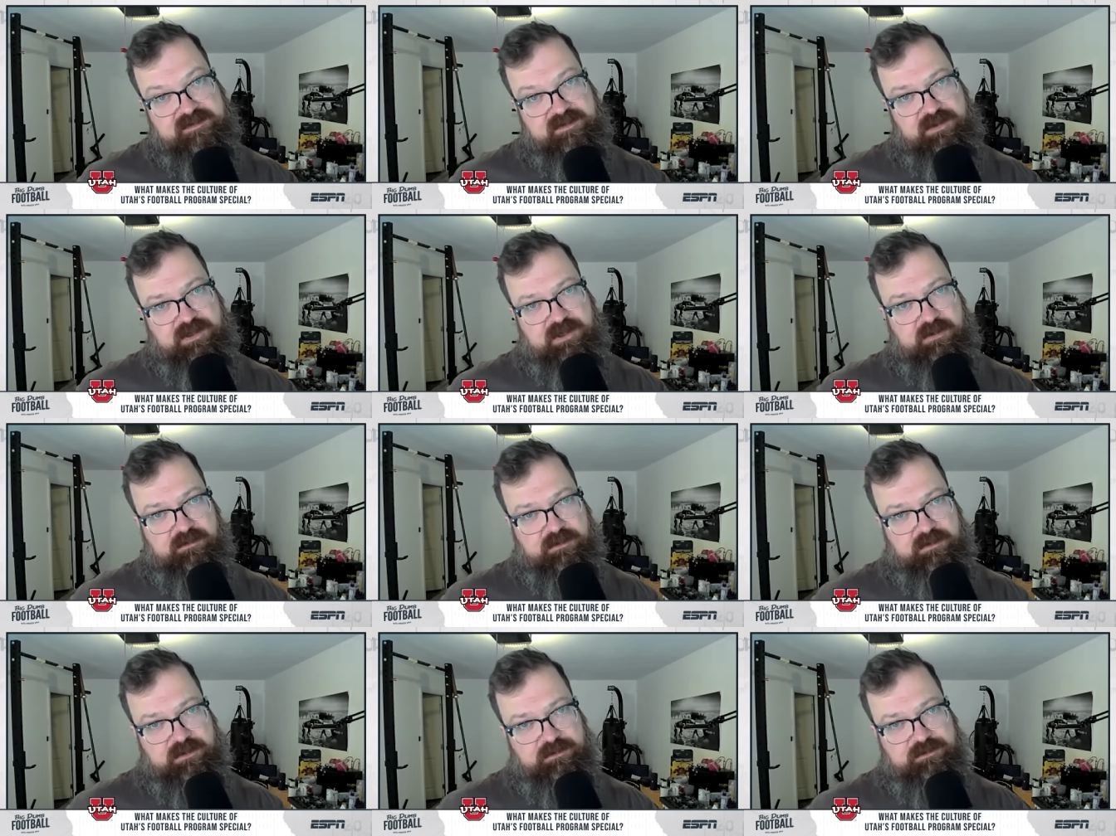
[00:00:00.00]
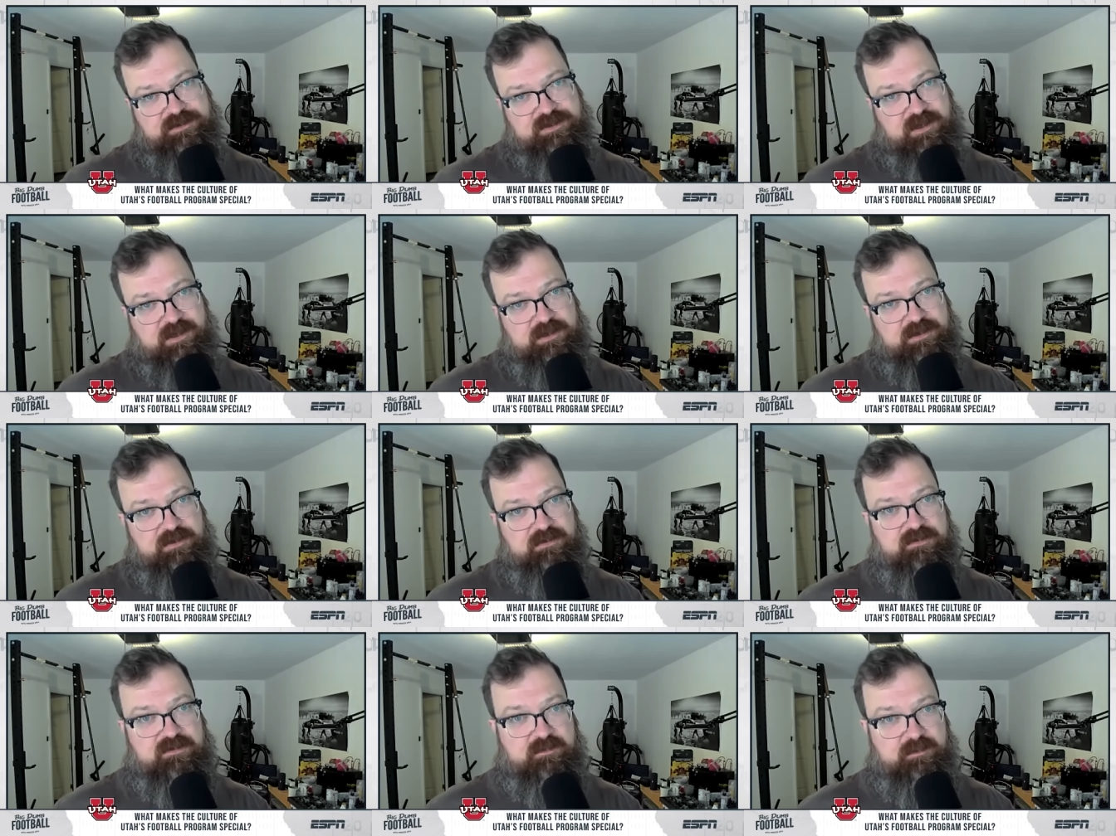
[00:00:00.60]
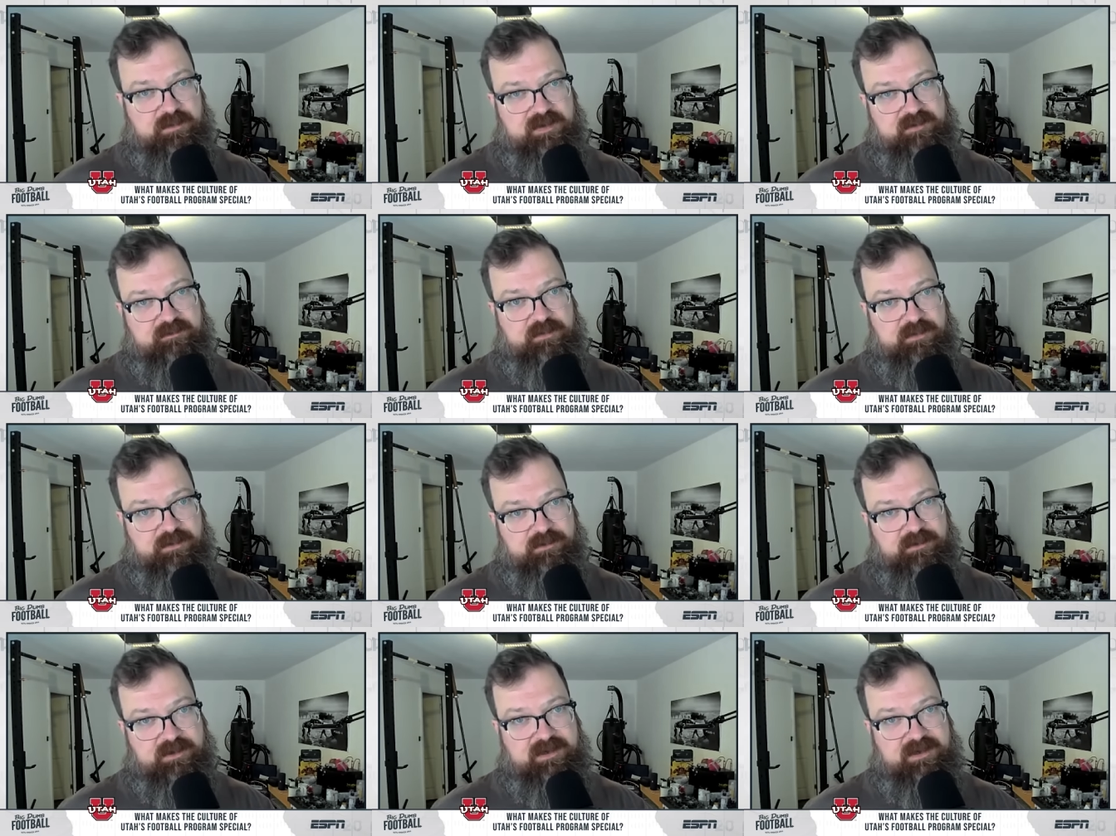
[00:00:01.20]
you know, Utah Utes
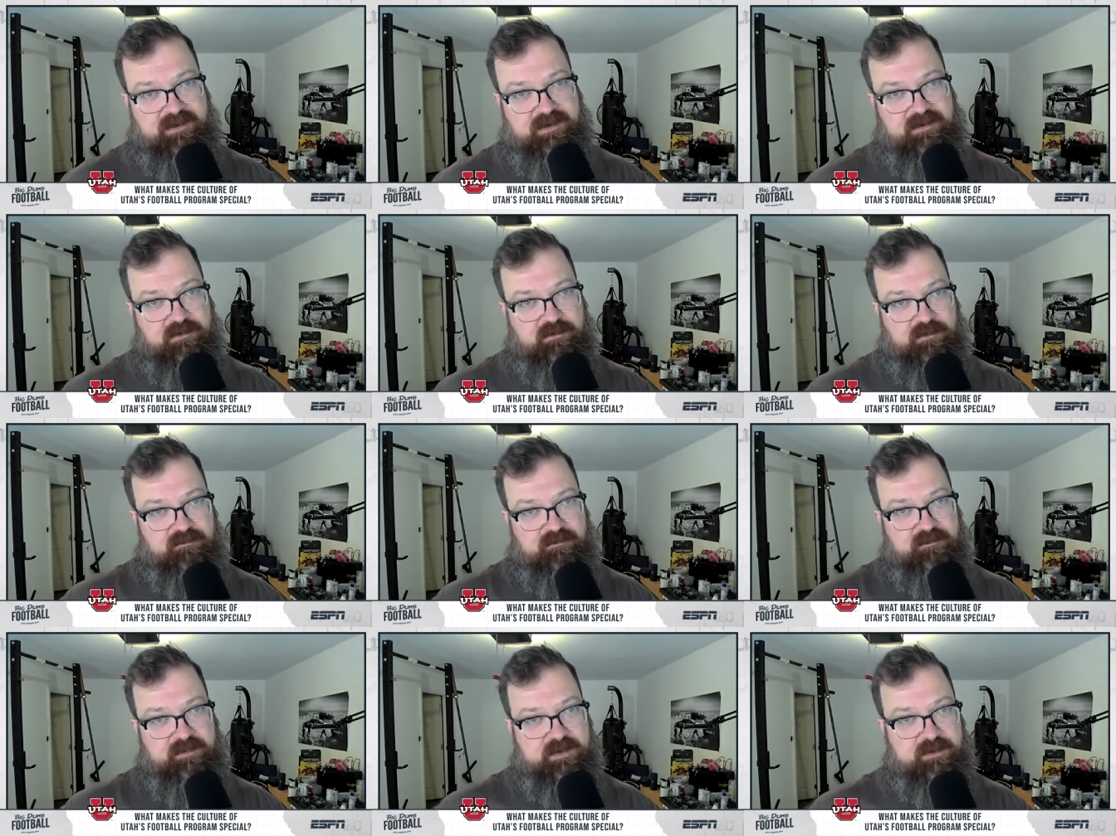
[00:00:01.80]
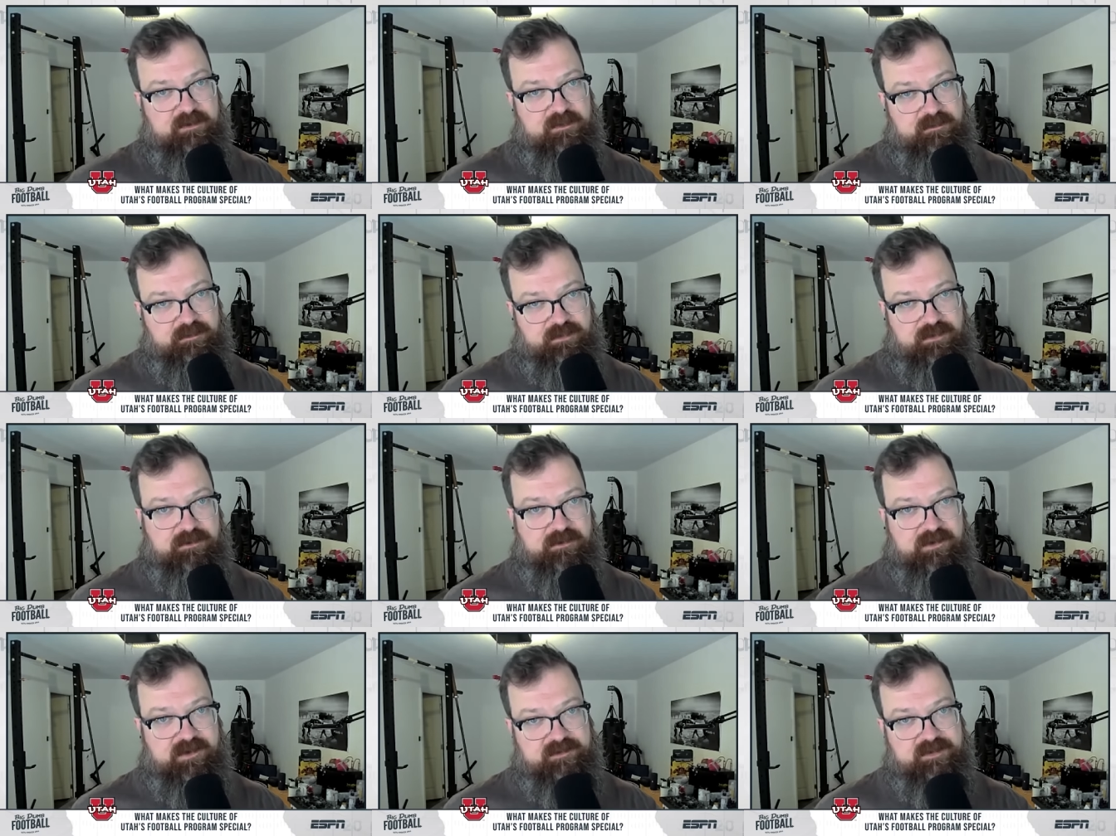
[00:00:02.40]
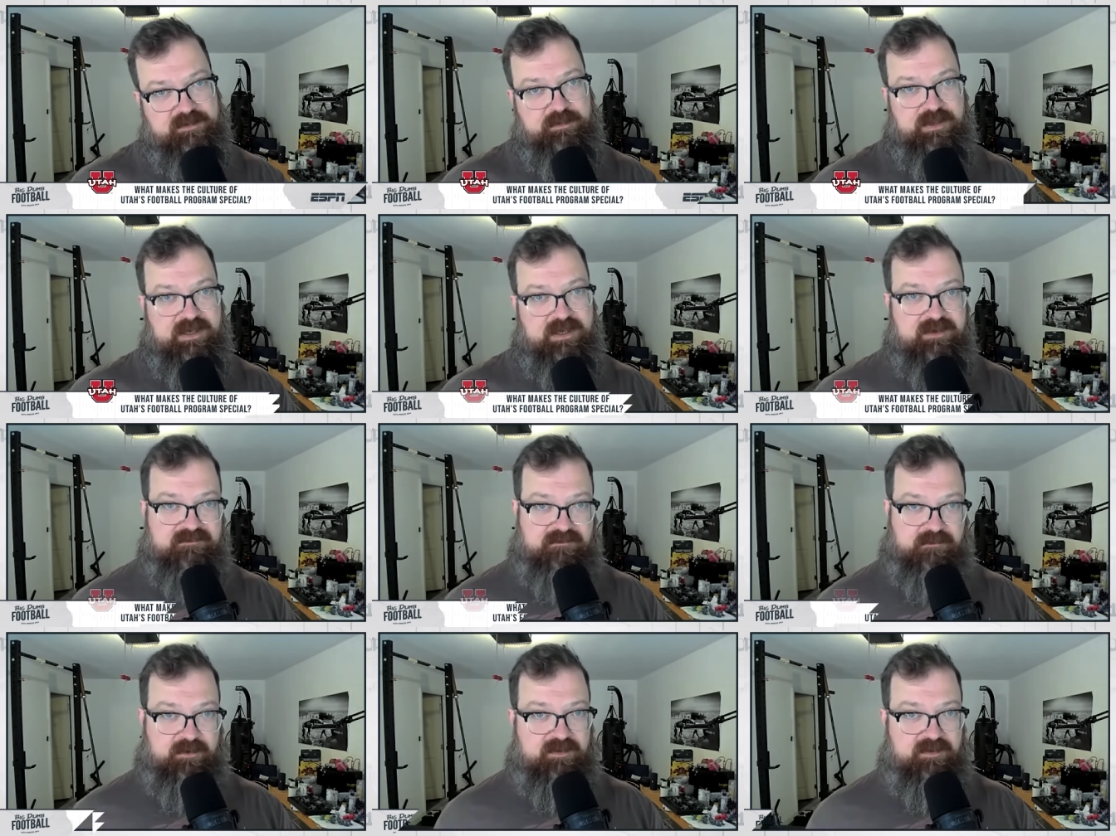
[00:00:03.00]
people and, and who have been in the program and
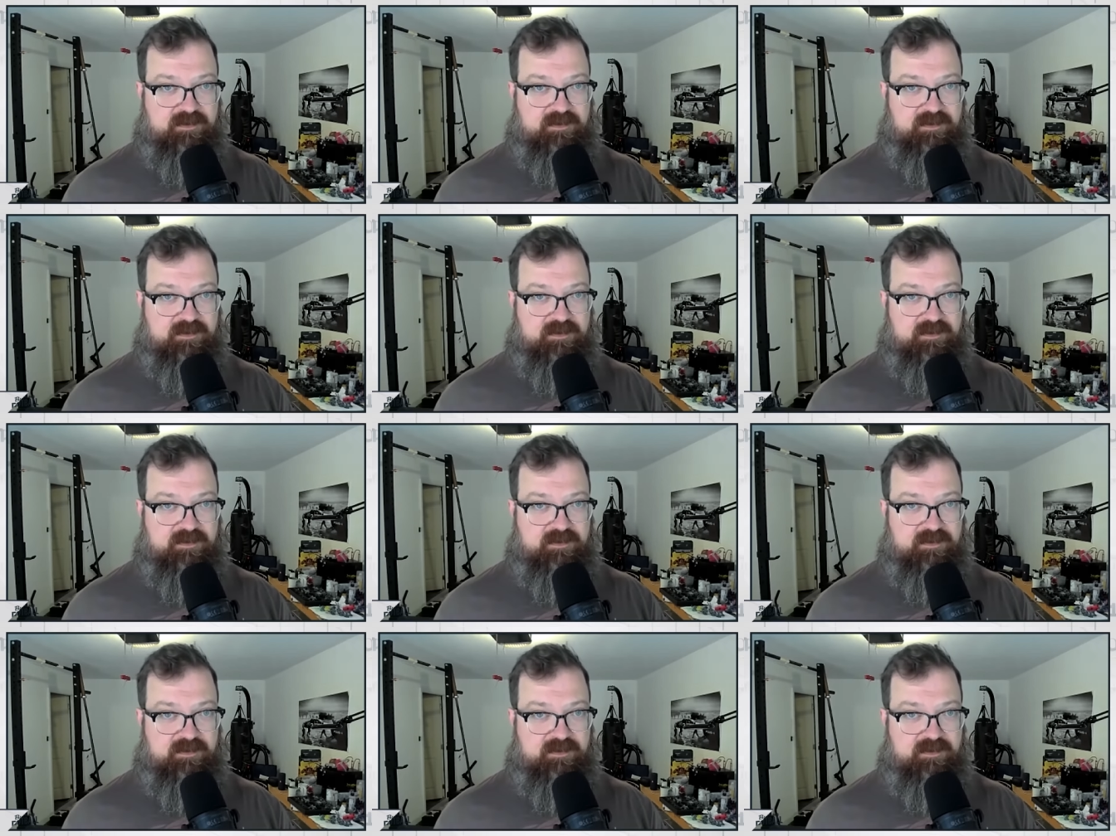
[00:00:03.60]
played